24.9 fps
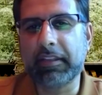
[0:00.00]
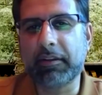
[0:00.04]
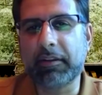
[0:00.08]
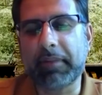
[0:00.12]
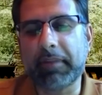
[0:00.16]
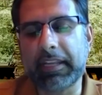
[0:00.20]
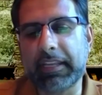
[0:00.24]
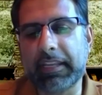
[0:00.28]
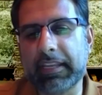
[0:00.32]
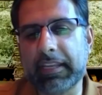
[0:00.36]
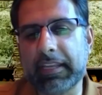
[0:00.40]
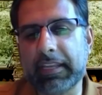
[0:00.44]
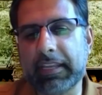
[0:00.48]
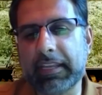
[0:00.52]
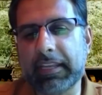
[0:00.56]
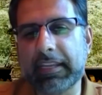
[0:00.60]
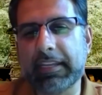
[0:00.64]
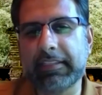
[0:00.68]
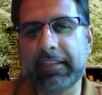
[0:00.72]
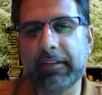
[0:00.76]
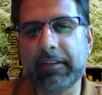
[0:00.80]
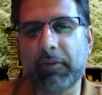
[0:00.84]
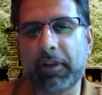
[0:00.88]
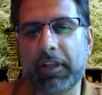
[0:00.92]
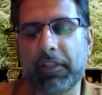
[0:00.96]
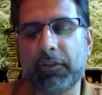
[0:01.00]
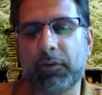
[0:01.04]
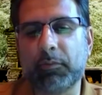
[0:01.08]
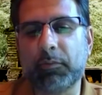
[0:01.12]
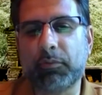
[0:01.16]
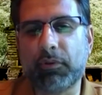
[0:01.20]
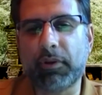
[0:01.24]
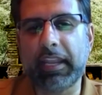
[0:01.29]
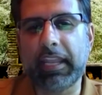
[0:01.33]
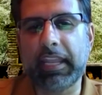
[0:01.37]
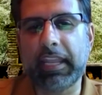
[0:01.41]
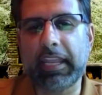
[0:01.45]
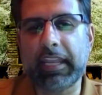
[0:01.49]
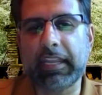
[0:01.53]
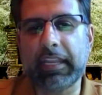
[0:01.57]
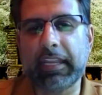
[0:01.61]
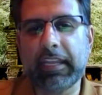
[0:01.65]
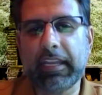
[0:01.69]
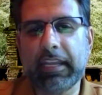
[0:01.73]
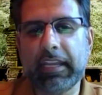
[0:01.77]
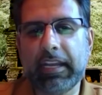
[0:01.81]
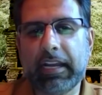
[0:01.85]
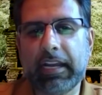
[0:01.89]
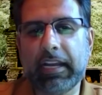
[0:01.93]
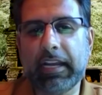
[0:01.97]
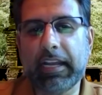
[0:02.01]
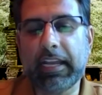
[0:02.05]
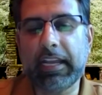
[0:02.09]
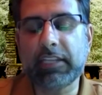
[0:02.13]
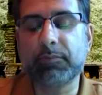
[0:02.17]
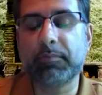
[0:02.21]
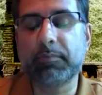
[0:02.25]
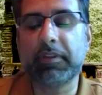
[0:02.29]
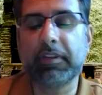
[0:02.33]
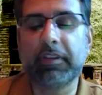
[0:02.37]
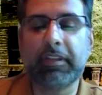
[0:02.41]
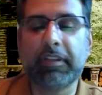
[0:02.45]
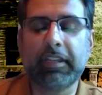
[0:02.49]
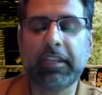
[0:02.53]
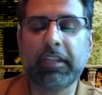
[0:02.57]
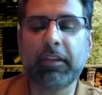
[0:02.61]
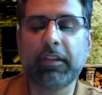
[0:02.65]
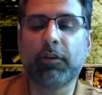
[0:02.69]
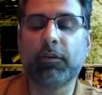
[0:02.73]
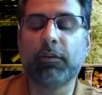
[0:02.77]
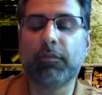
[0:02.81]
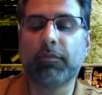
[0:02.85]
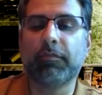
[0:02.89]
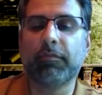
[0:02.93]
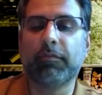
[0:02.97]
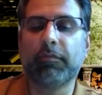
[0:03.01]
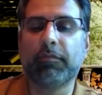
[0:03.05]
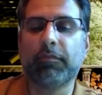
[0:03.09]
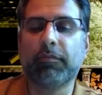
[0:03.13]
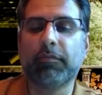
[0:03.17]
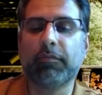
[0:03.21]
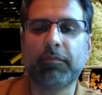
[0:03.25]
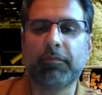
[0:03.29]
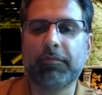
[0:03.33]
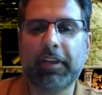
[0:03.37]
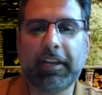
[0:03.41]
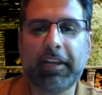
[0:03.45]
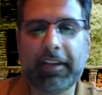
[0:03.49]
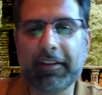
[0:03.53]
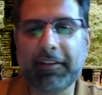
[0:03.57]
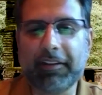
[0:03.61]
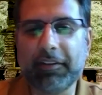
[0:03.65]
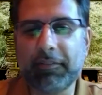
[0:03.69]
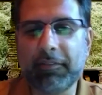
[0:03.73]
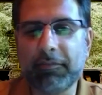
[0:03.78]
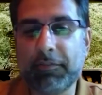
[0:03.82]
my kids and while they're praying has been, you know,